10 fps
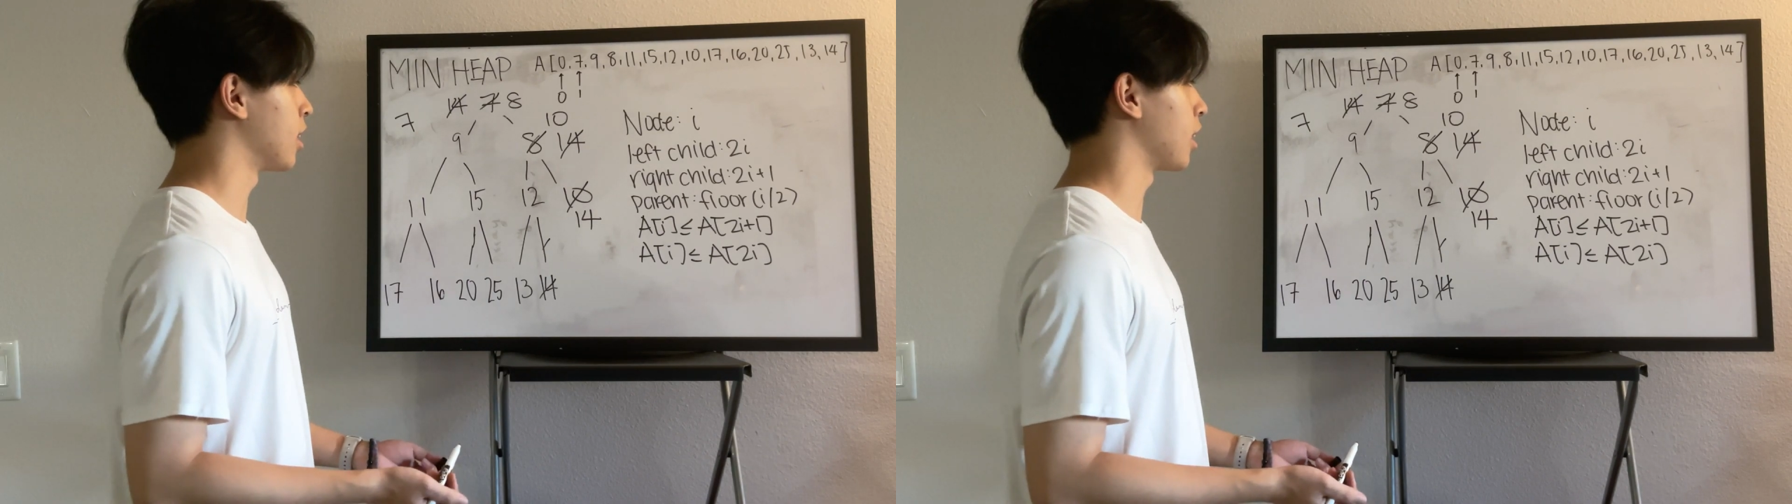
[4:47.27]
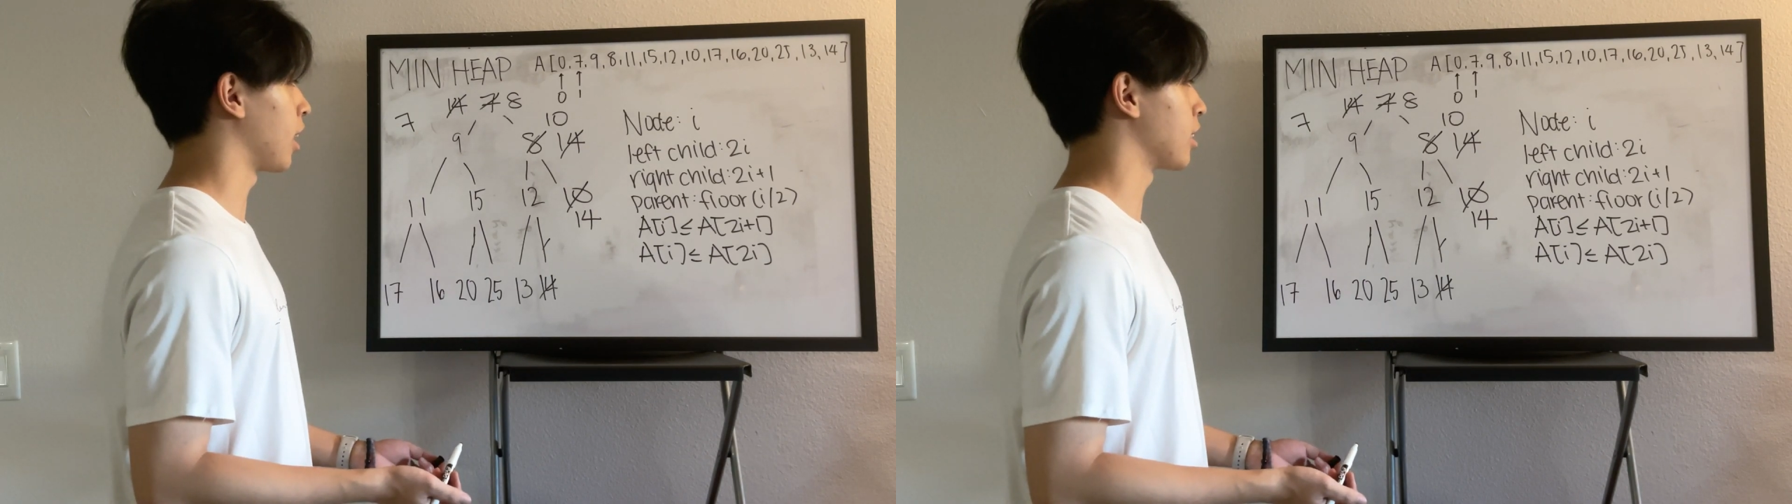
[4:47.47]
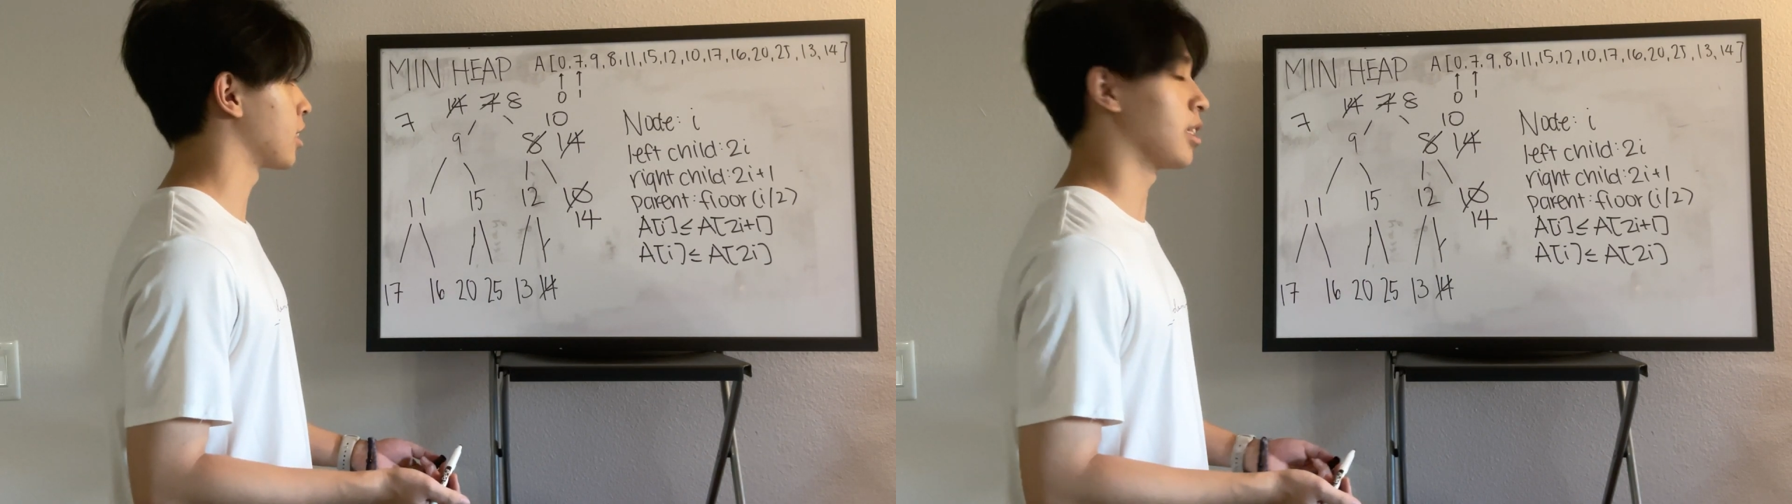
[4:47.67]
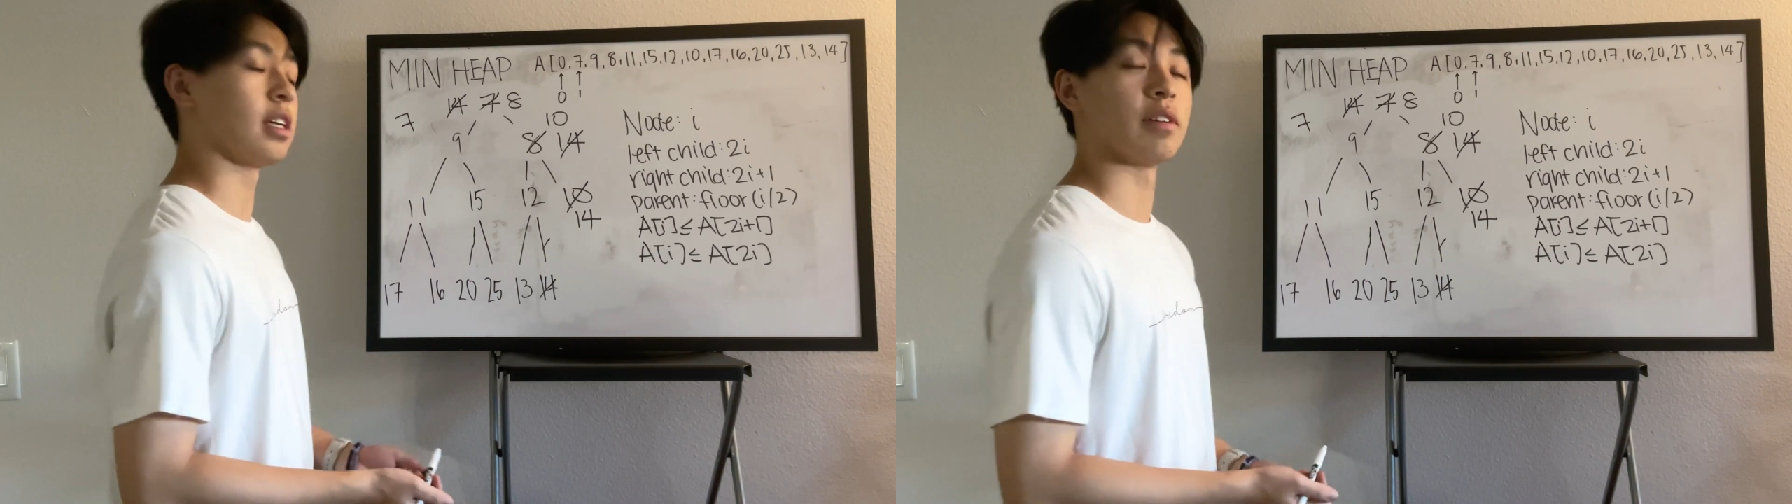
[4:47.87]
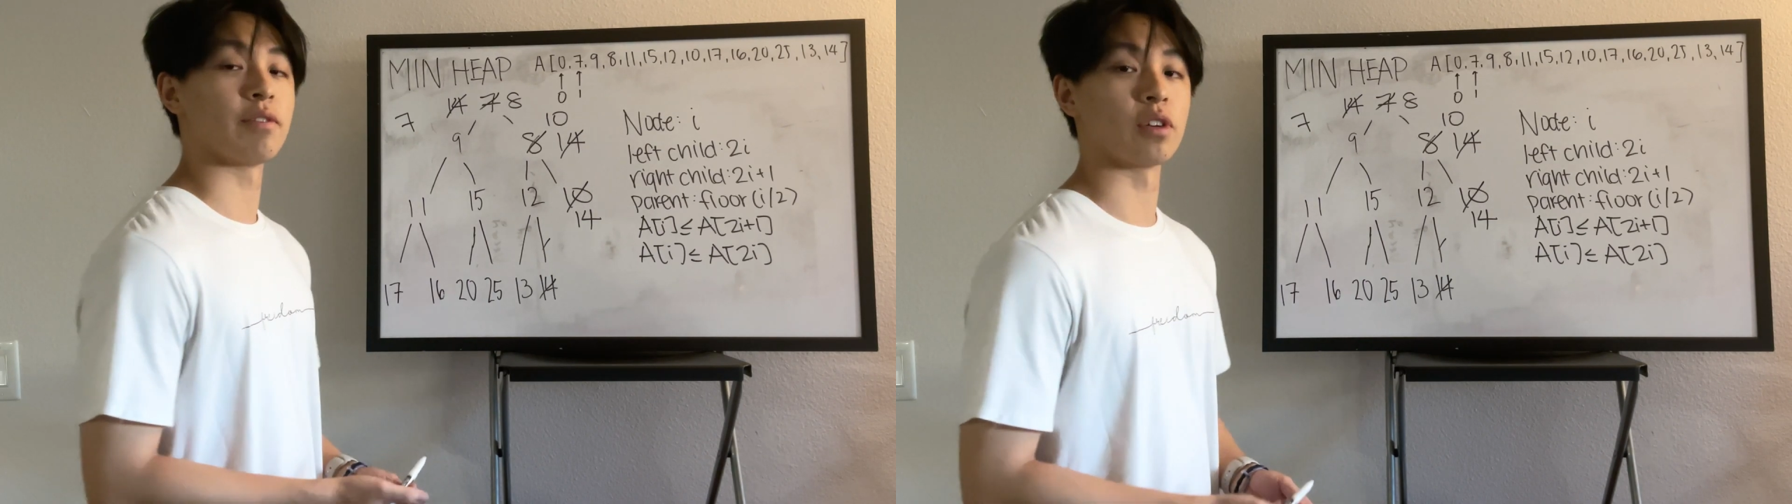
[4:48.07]
That's
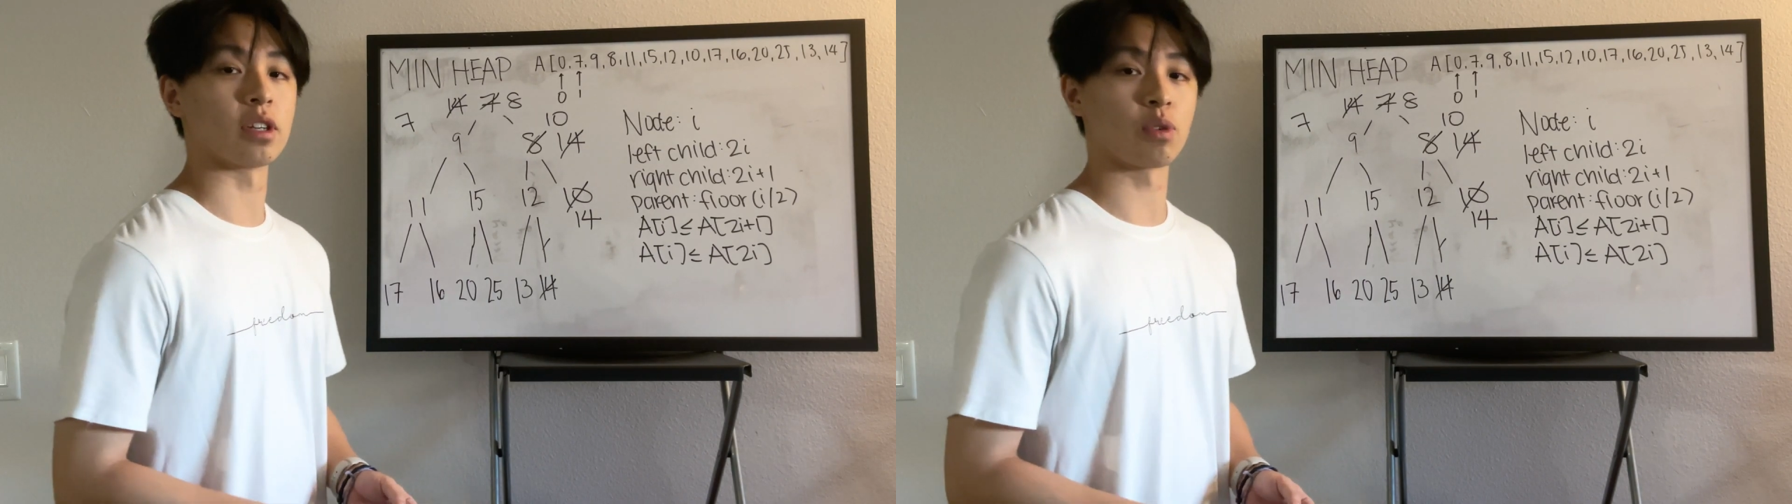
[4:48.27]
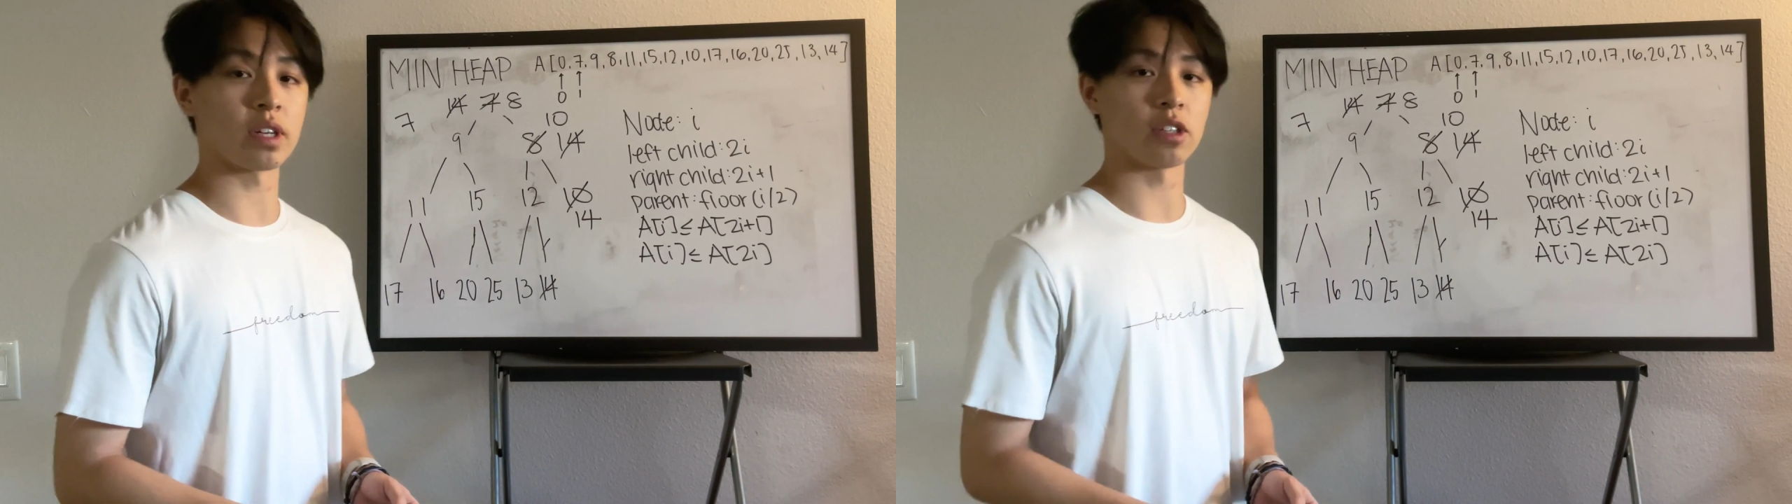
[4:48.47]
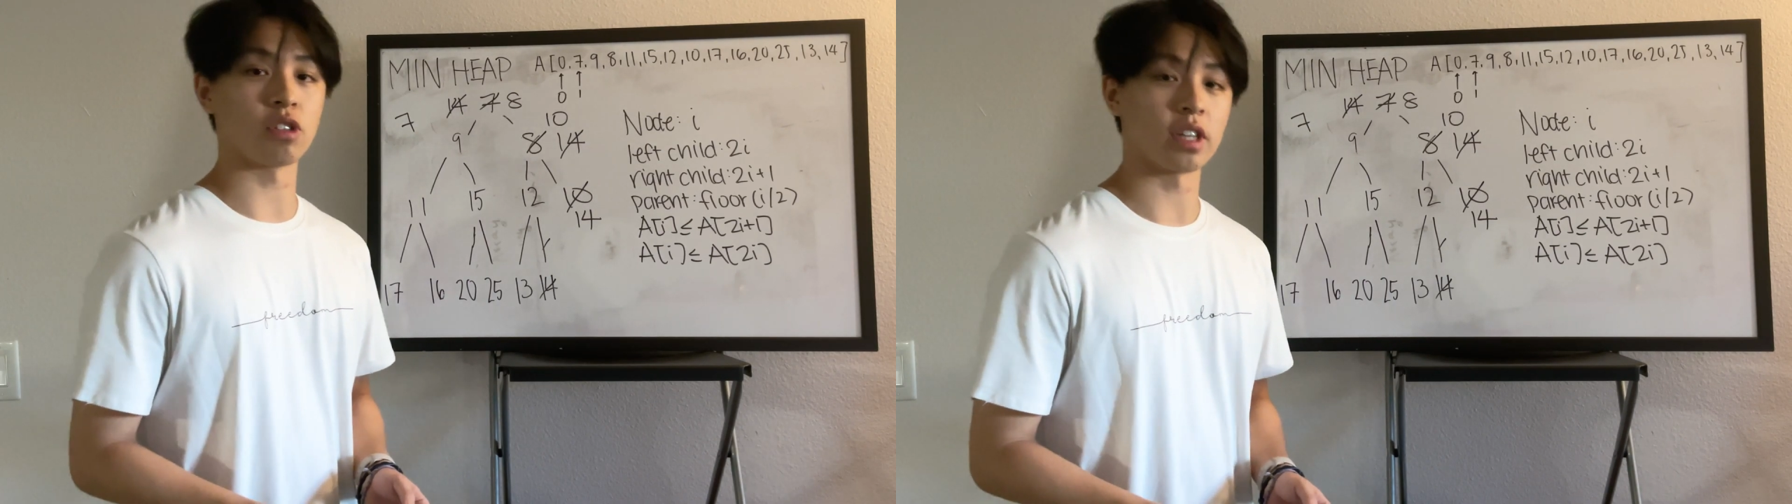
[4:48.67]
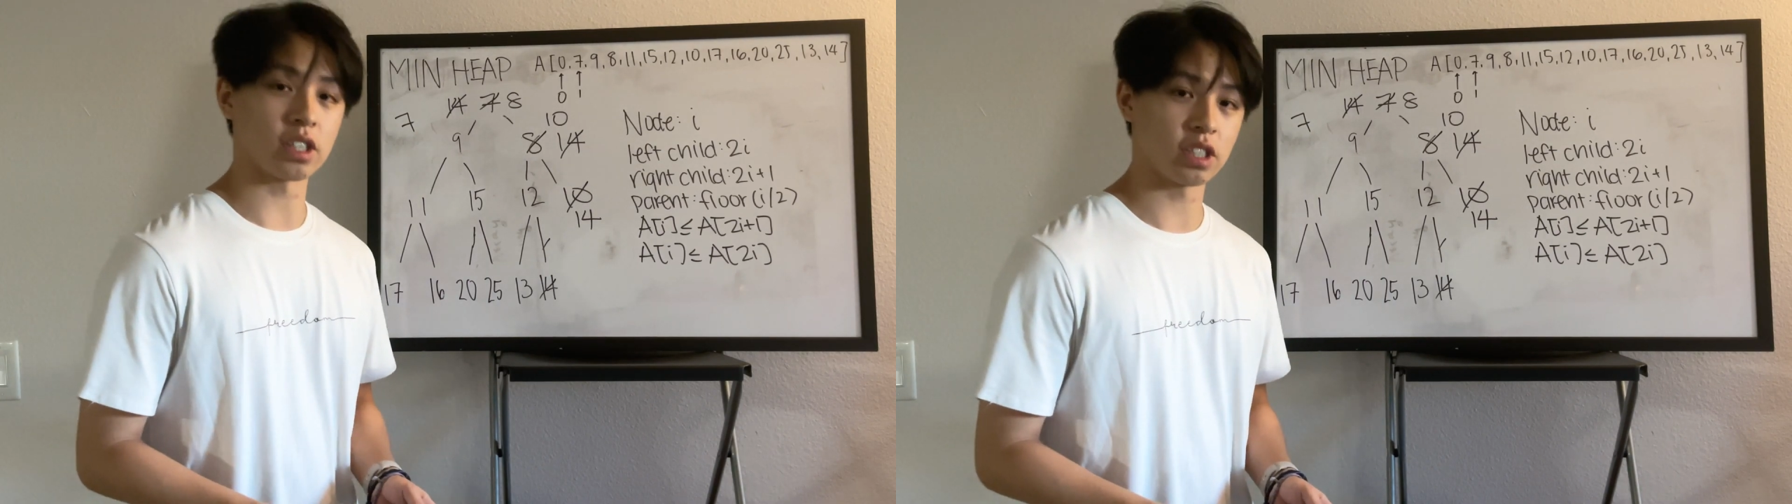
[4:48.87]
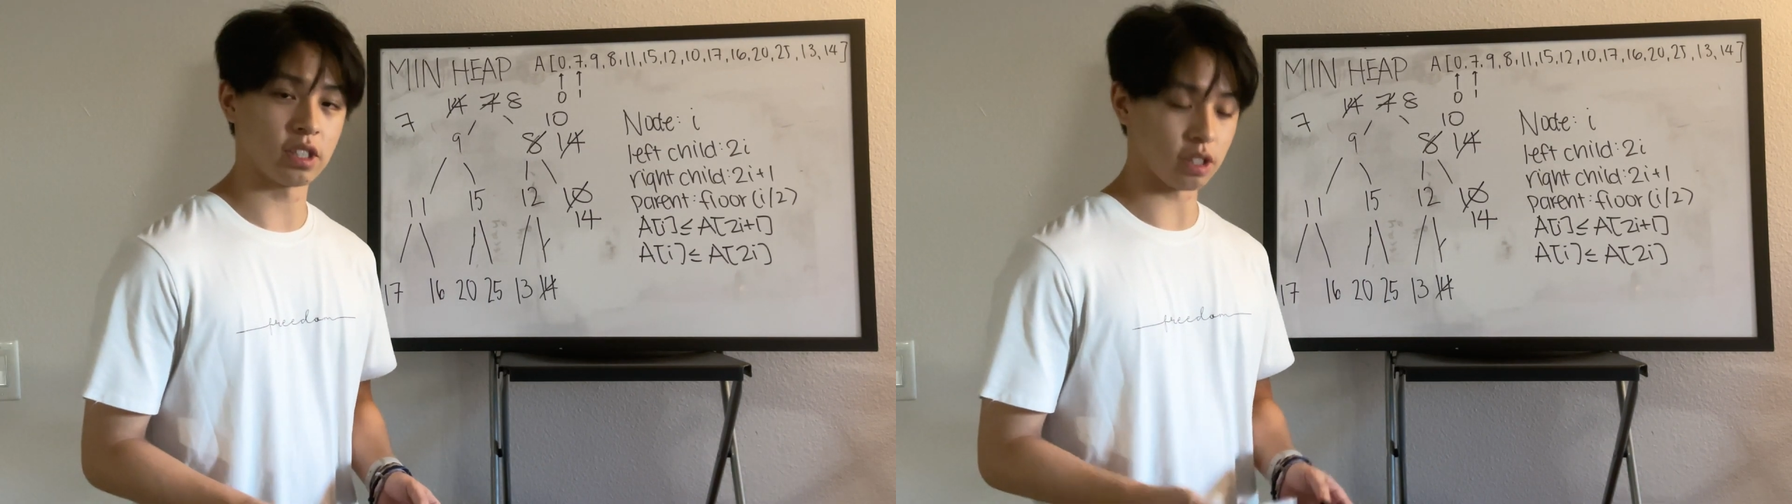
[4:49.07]
it for the quick
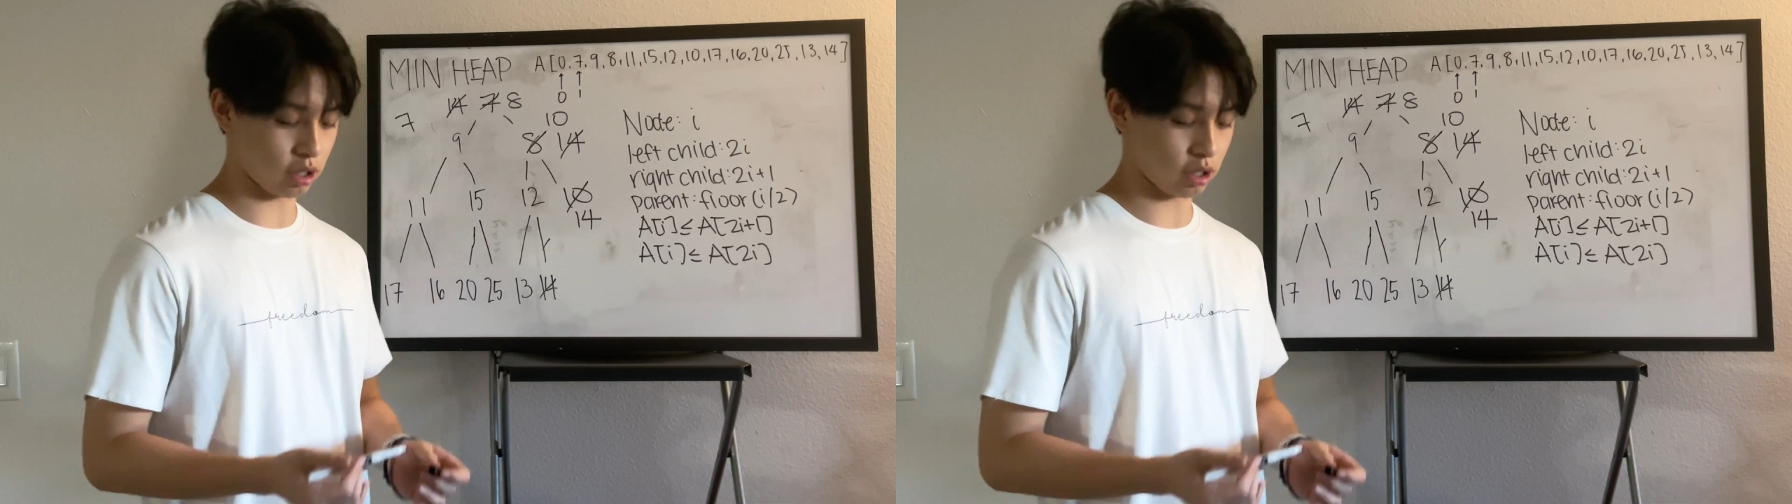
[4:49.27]
introduction